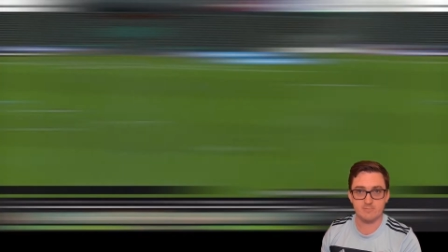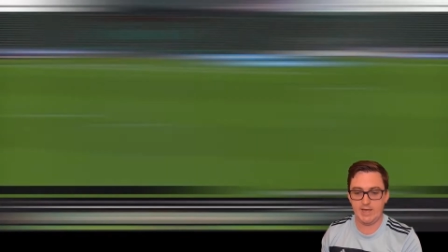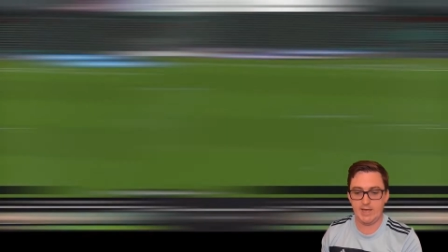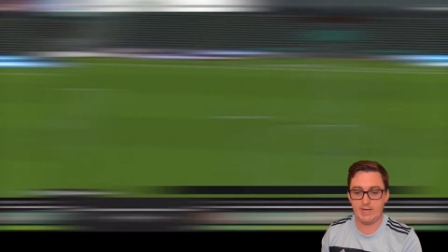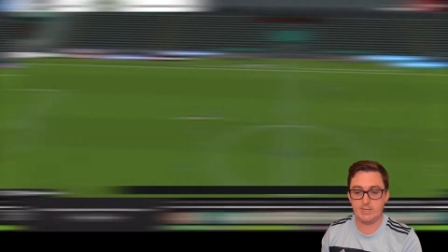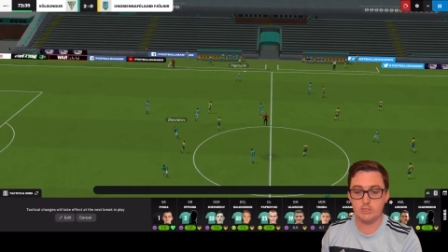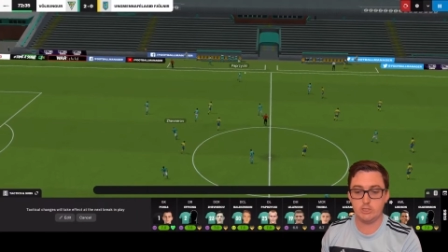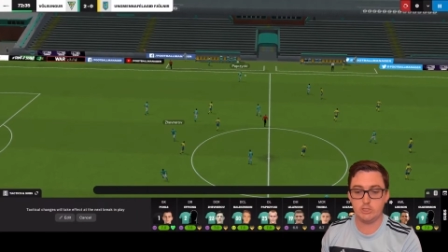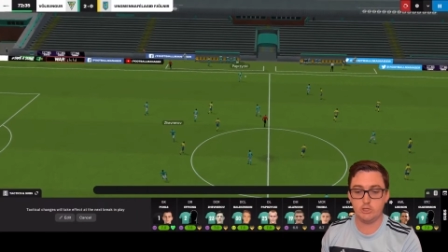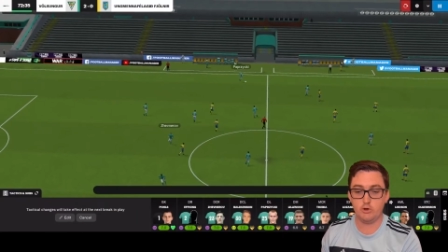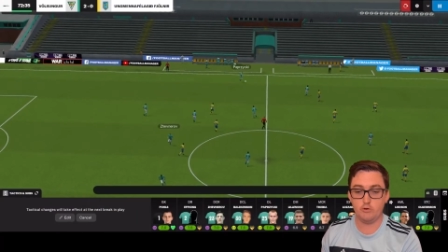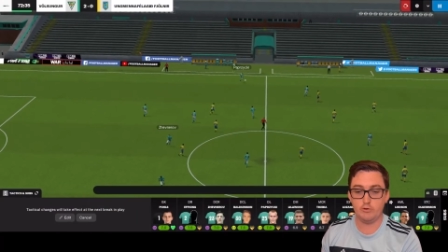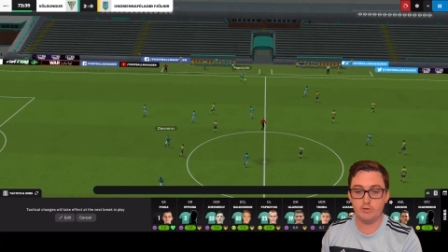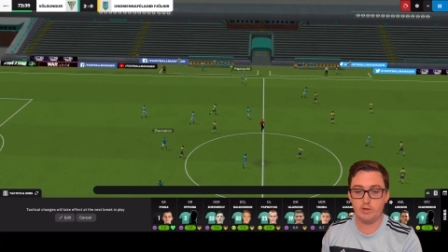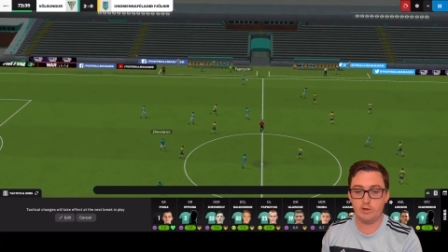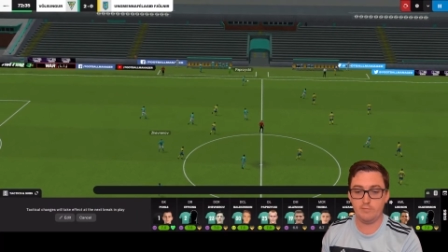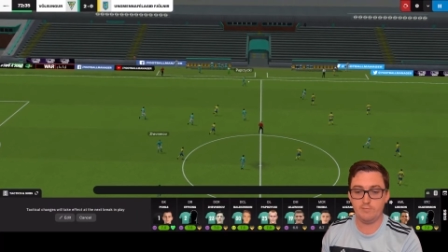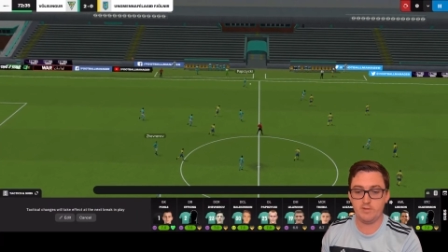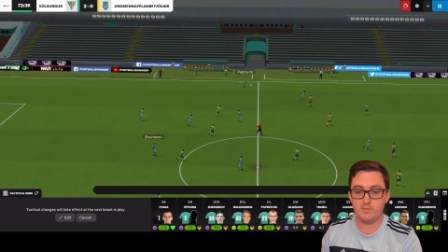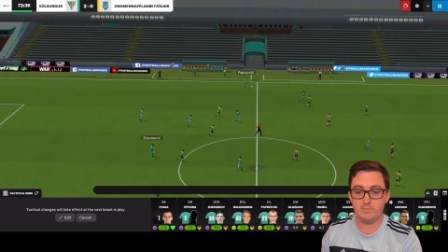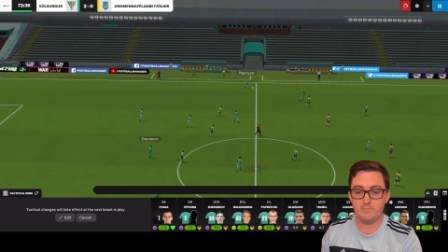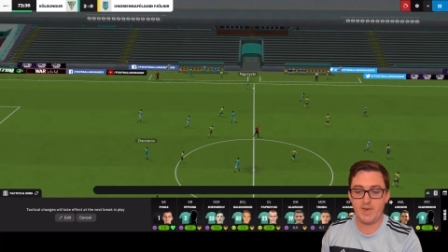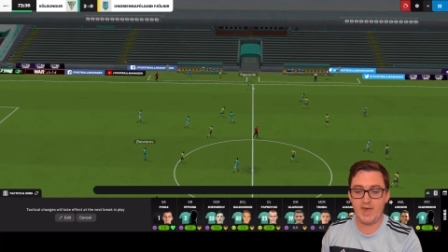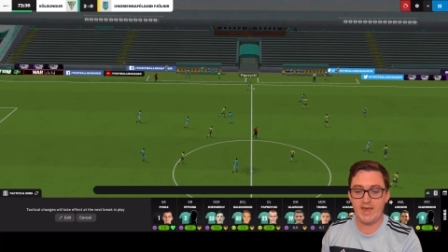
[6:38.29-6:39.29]
And shortly
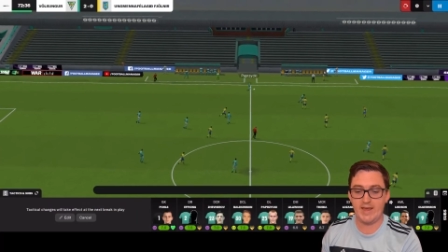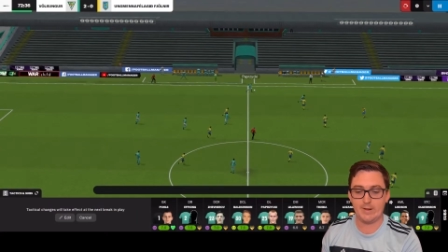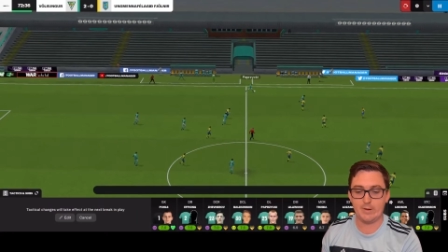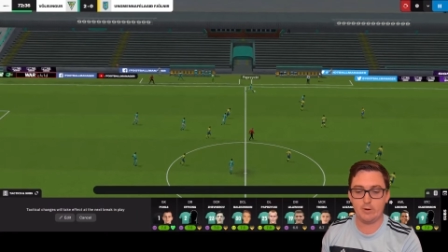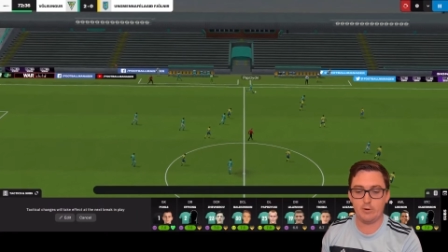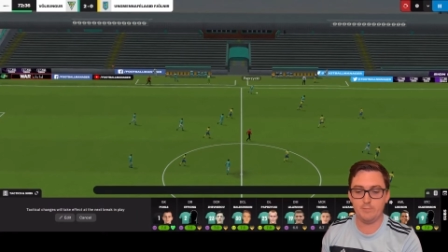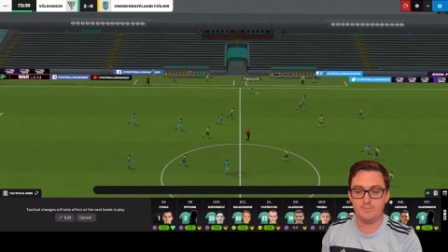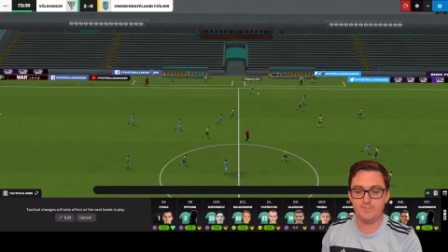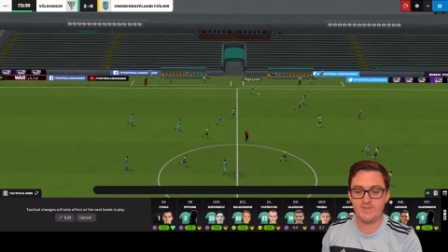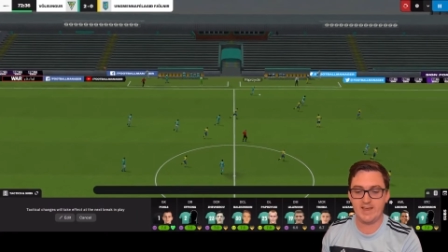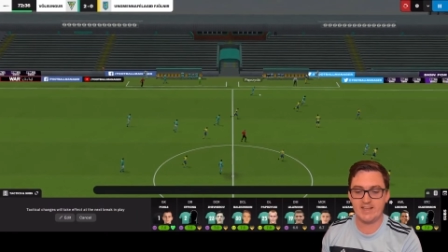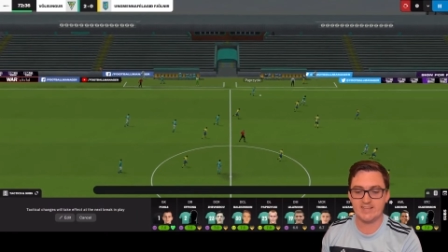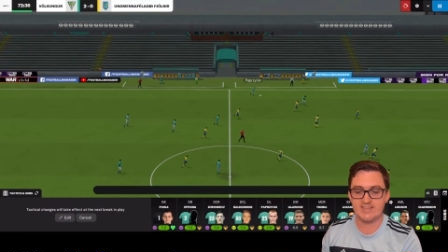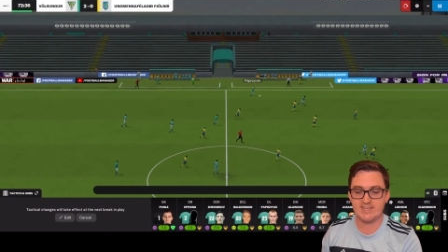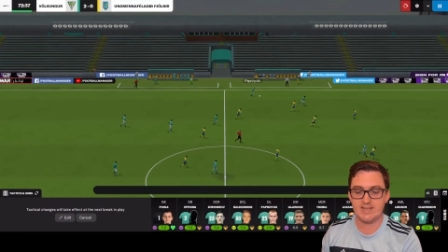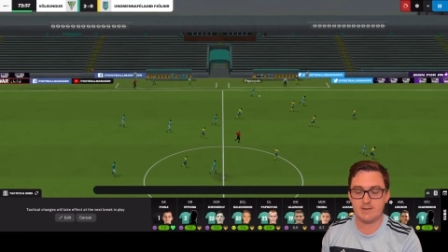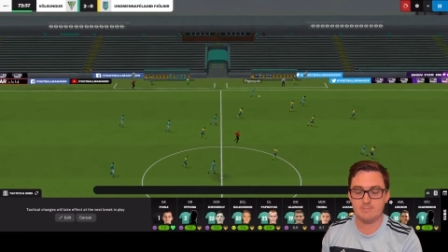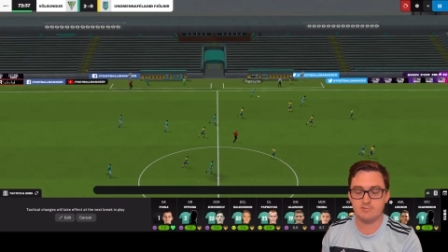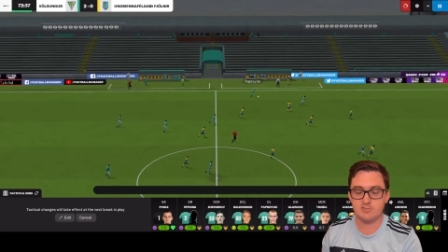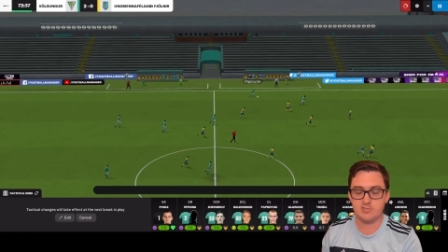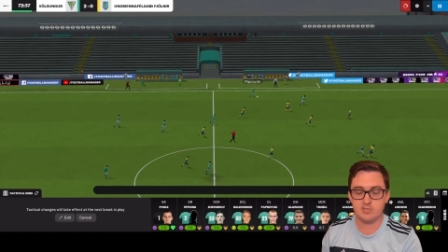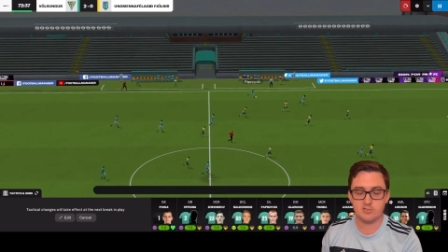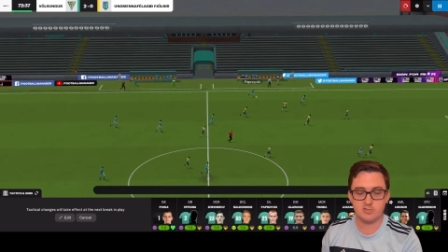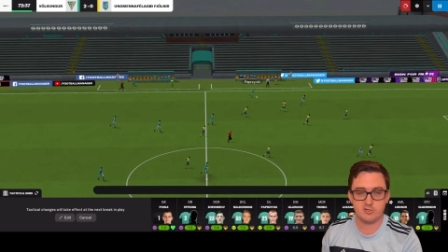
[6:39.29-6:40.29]
off the back of that
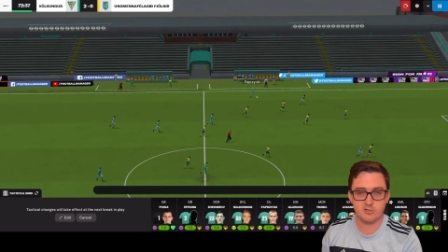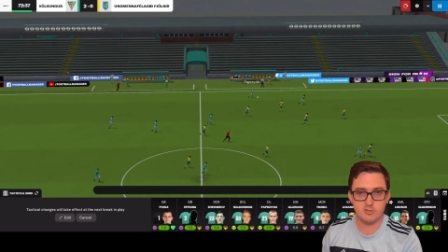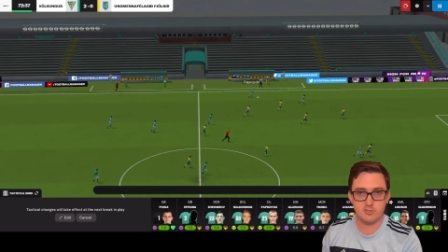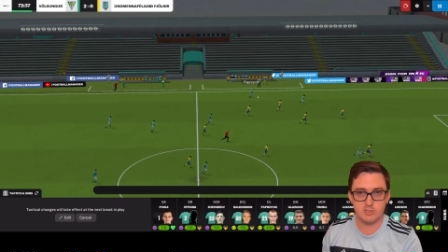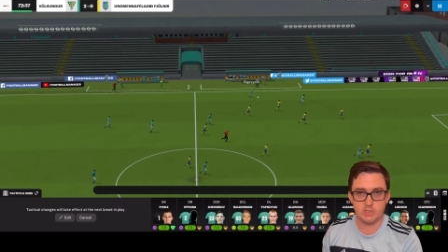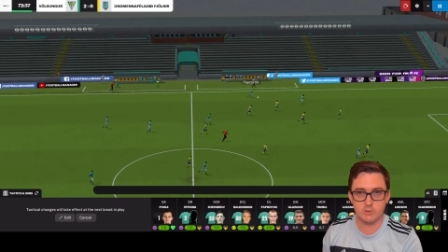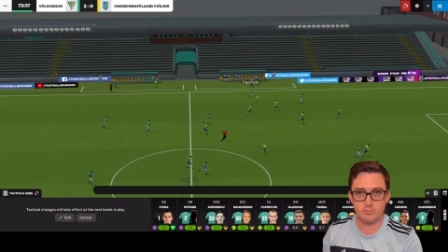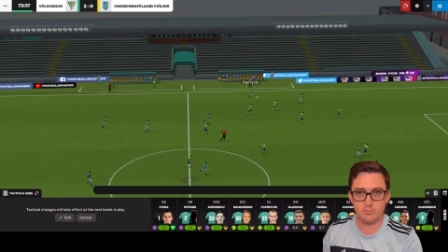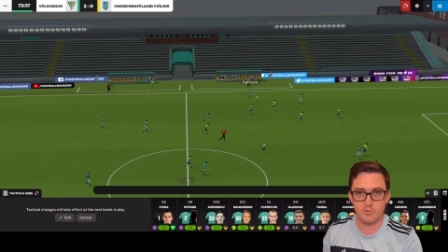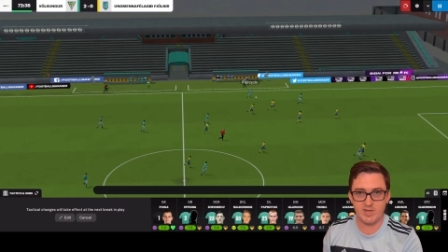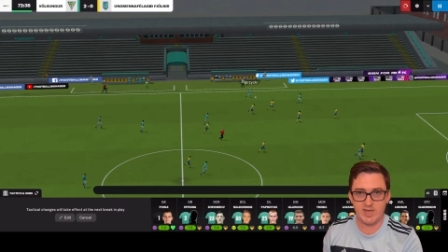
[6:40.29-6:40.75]
substitution,